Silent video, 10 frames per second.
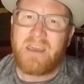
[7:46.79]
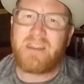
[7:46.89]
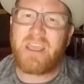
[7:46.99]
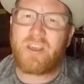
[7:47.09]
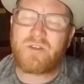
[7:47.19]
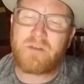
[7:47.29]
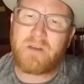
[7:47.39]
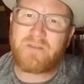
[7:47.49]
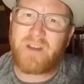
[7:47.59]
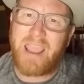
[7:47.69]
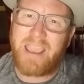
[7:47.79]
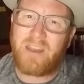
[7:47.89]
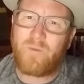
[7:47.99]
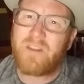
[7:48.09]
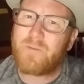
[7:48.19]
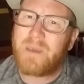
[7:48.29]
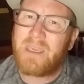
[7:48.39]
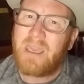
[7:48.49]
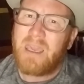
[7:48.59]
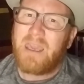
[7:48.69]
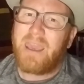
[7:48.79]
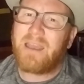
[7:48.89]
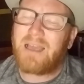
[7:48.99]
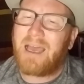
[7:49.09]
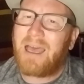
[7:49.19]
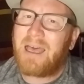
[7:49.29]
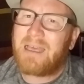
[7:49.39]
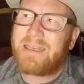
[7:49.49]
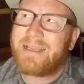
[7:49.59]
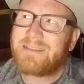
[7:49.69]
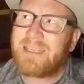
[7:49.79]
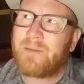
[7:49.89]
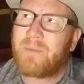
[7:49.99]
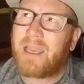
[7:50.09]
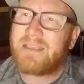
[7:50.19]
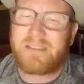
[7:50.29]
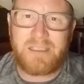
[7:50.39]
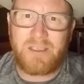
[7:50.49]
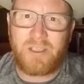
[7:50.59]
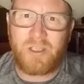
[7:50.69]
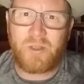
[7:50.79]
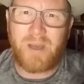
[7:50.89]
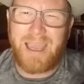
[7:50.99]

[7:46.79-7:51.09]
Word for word: Thank you so much for hanging with me. And uh, next time I see you,